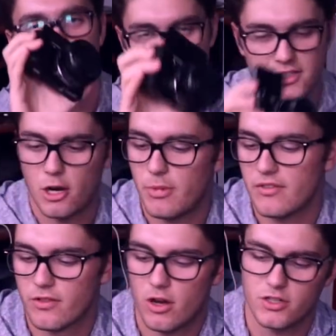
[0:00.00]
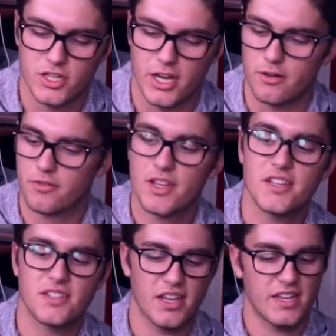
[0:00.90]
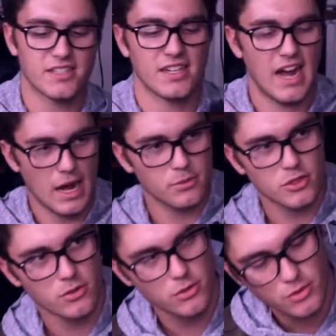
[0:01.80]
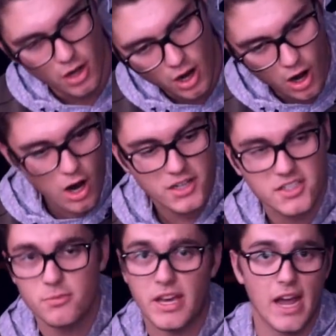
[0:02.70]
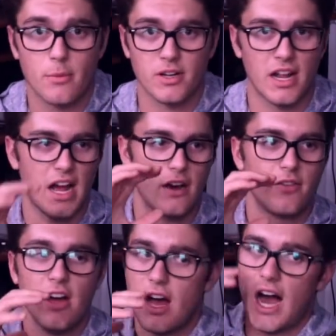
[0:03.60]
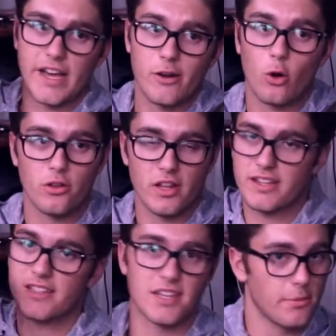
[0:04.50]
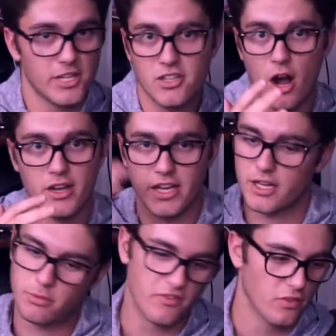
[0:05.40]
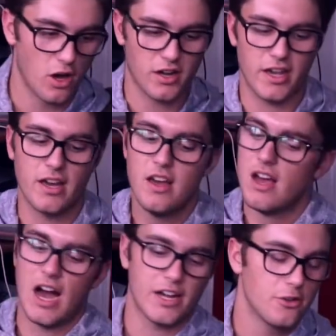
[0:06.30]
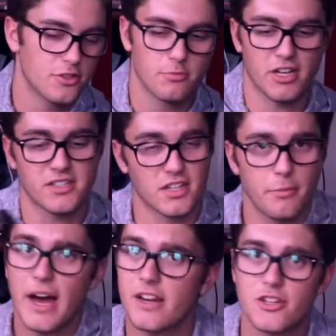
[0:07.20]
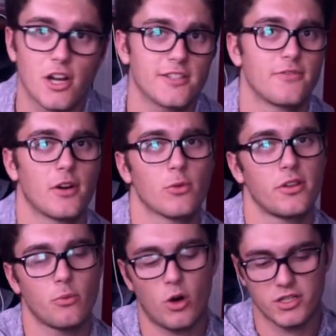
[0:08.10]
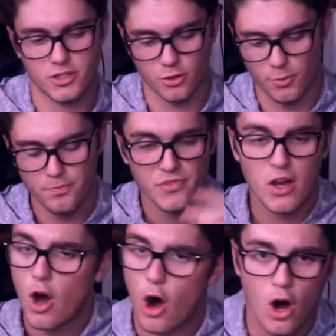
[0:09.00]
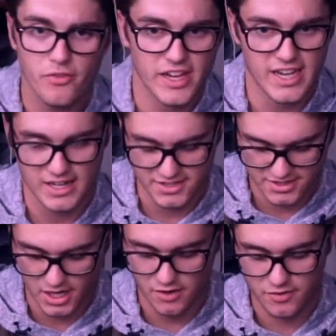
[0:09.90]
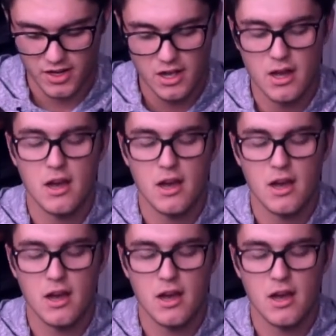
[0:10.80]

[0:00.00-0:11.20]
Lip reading: that is on my vlog channel. This is an absolute awesome camera to have. I can hold it like this, it could be talking, it could be vlogging, I can do some nice cinematic shots if I really want to, all that kind of stuff,